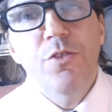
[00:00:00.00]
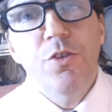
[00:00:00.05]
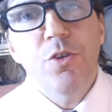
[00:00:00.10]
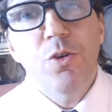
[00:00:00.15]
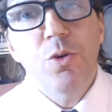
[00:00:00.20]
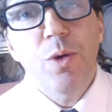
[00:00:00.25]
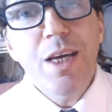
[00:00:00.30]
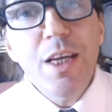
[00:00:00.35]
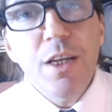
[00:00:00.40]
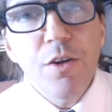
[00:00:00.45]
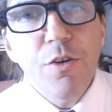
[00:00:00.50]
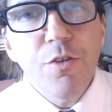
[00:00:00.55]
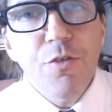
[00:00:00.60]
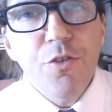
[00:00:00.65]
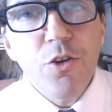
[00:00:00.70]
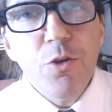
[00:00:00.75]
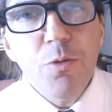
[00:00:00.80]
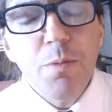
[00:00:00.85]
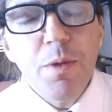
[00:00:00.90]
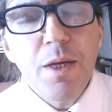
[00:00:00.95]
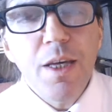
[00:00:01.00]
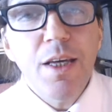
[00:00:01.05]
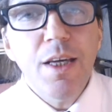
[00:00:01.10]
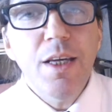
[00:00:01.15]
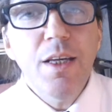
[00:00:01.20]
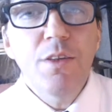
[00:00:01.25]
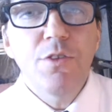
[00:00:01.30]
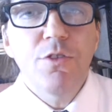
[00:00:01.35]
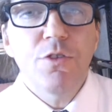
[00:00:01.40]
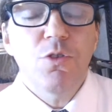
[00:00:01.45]
interview
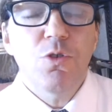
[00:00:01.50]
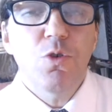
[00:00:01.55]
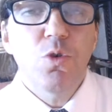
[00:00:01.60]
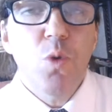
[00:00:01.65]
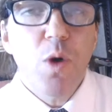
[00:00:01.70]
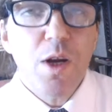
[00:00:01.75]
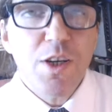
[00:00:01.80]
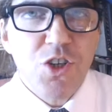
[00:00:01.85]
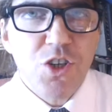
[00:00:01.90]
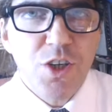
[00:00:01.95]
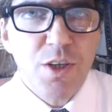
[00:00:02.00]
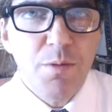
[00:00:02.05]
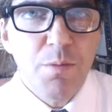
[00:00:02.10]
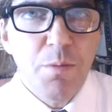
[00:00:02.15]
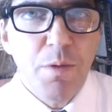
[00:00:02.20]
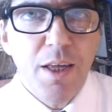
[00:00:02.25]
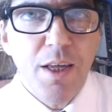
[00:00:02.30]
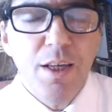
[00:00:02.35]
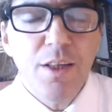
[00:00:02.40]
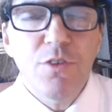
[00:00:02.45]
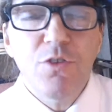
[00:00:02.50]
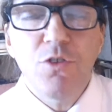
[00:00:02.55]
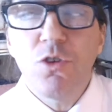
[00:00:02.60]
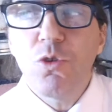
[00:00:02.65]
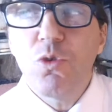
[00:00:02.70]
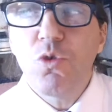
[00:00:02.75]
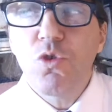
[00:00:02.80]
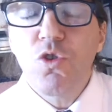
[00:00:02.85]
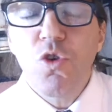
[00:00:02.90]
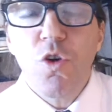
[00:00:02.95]
me, to question me,
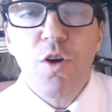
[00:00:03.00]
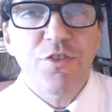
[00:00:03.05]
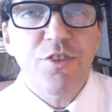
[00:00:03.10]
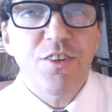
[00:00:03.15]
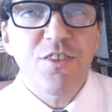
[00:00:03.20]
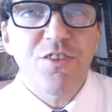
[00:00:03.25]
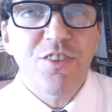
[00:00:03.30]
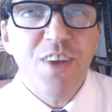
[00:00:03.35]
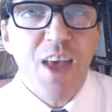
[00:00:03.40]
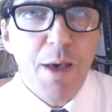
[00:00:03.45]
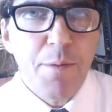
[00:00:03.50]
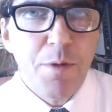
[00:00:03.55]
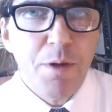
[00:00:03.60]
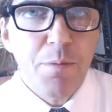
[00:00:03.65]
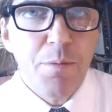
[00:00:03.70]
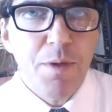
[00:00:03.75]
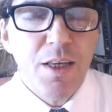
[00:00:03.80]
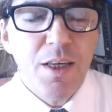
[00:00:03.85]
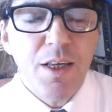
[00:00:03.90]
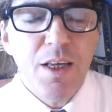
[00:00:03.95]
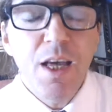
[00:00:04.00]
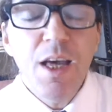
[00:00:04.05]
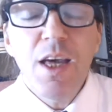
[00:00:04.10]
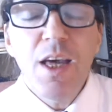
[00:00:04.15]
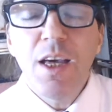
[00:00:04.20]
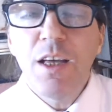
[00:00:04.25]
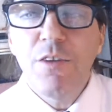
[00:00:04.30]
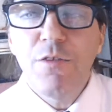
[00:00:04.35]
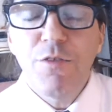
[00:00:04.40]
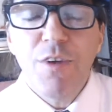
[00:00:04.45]
to cross-examine me,
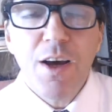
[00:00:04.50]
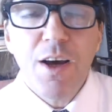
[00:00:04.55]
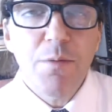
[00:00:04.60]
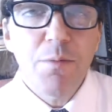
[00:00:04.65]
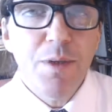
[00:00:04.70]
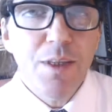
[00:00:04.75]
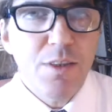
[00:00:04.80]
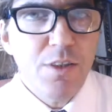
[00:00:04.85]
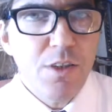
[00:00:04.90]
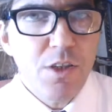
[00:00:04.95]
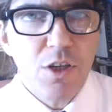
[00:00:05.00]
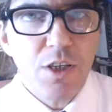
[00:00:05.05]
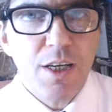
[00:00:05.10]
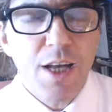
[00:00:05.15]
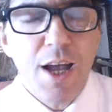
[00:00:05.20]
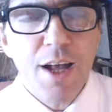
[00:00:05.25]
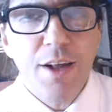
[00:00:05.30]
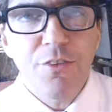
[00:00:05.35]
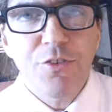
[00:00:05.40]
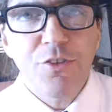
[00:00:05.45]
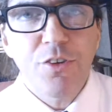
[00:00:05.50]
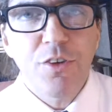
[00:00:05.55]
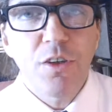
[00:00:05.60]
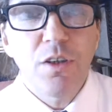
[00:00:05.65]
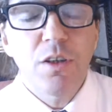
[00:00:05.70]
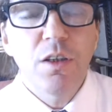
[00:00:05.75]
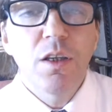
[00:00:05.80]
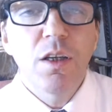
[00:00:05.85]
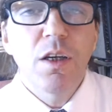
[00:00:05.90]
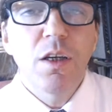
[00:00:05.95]
invite me to your
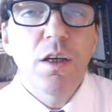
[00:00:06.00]
council